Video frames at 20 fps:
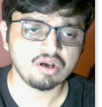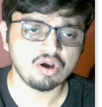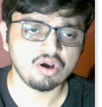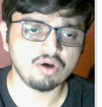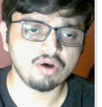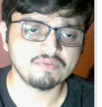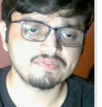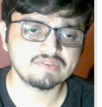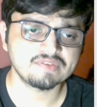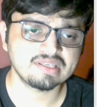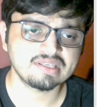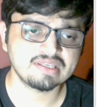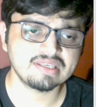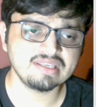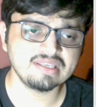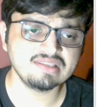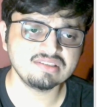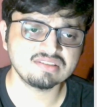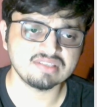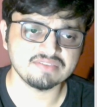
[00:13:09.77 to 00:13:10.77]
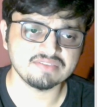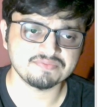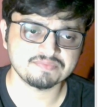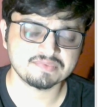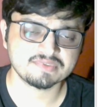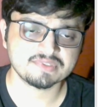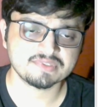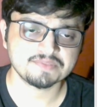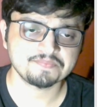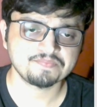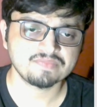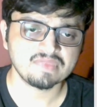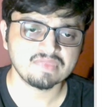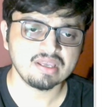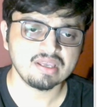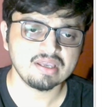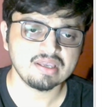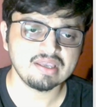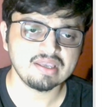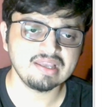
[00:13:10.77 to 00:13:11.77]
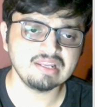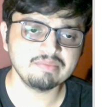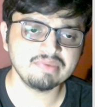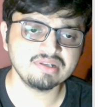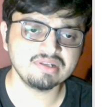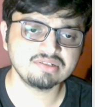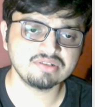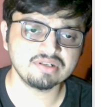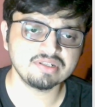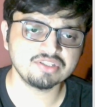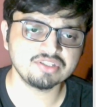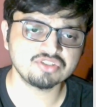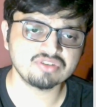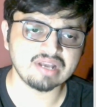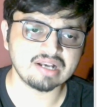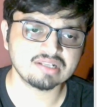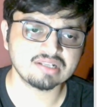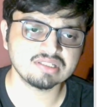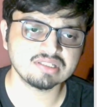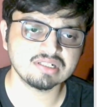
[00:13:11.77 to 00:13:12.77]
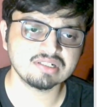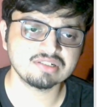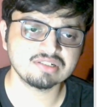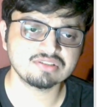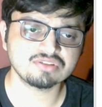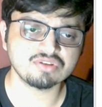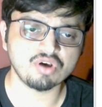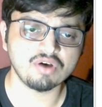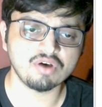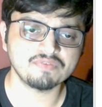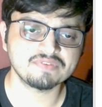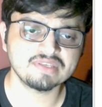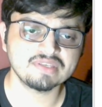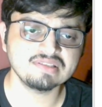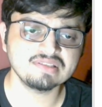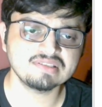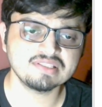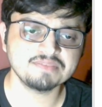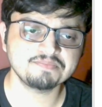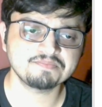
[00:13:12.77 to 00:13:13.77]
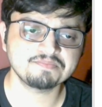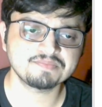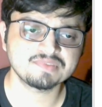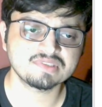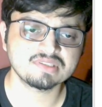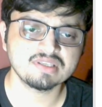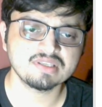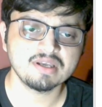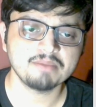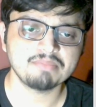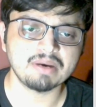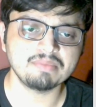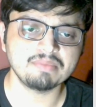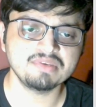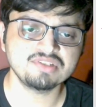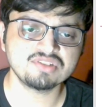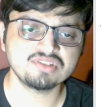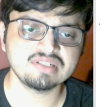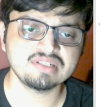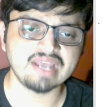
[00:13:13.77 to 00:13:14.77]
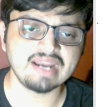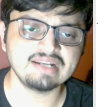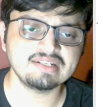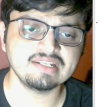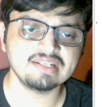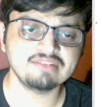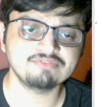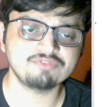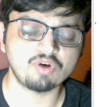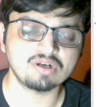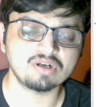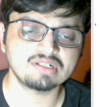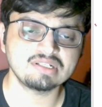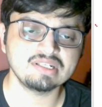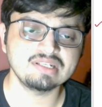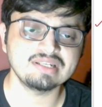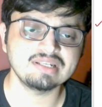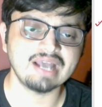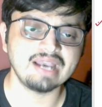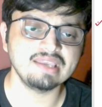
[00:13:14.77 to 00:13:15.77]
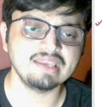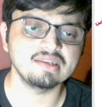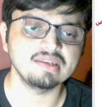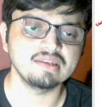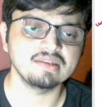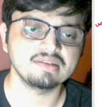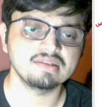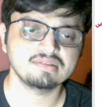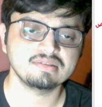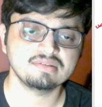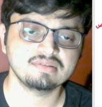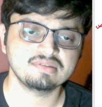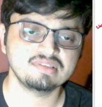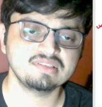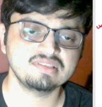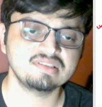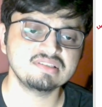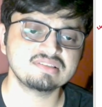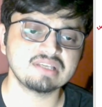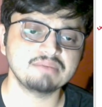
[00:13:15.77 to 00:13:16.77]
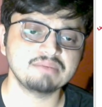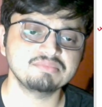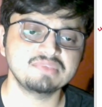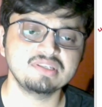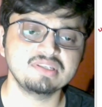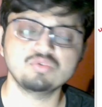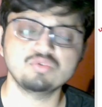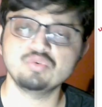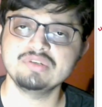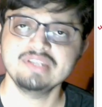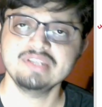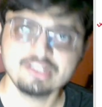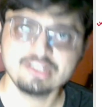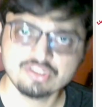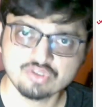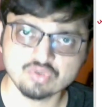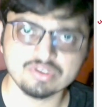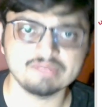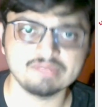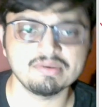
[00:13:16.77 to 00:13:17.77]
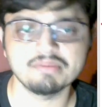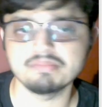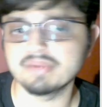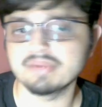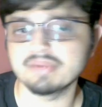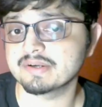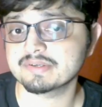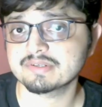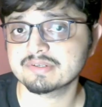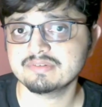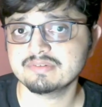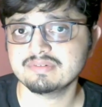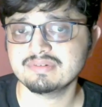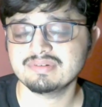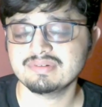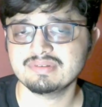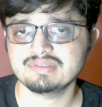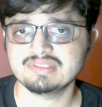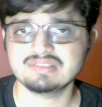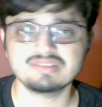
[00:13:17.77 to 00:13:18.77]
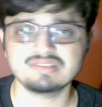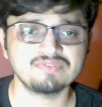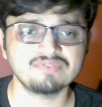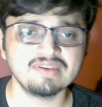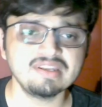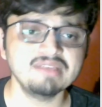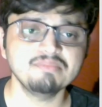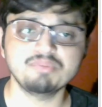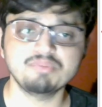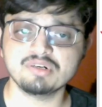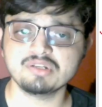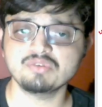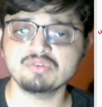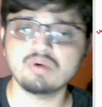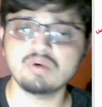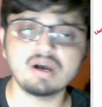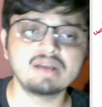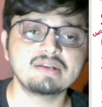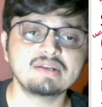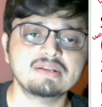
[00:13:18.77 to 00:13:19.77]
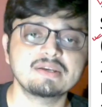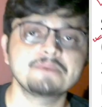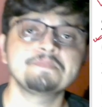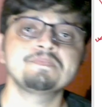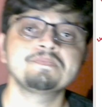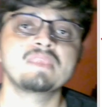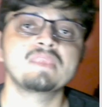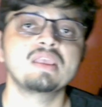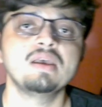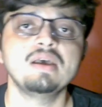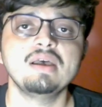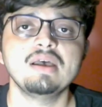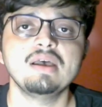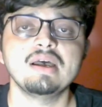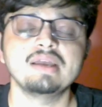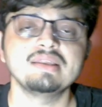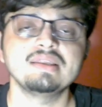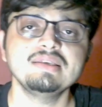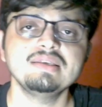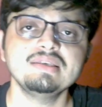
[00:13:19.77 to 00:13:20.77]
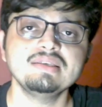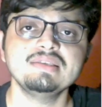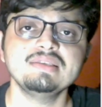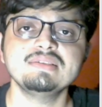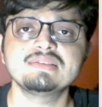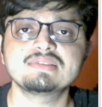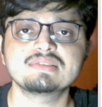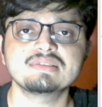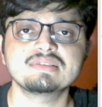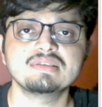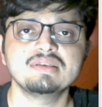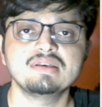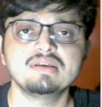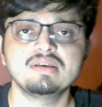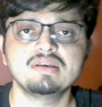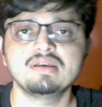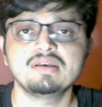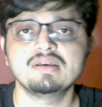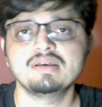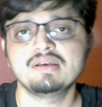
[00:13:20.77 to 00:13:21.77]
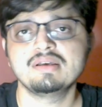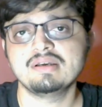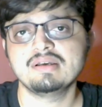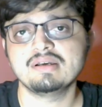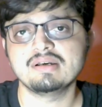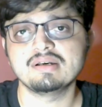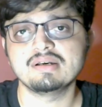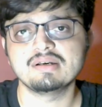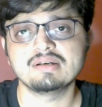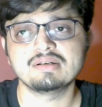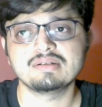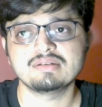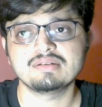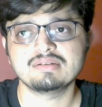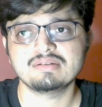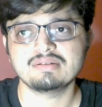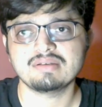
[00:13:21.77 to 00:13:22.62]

of kinship. Elementary structures of kinship, published in 1949. This is something we need to remember. This is very important work, and he is a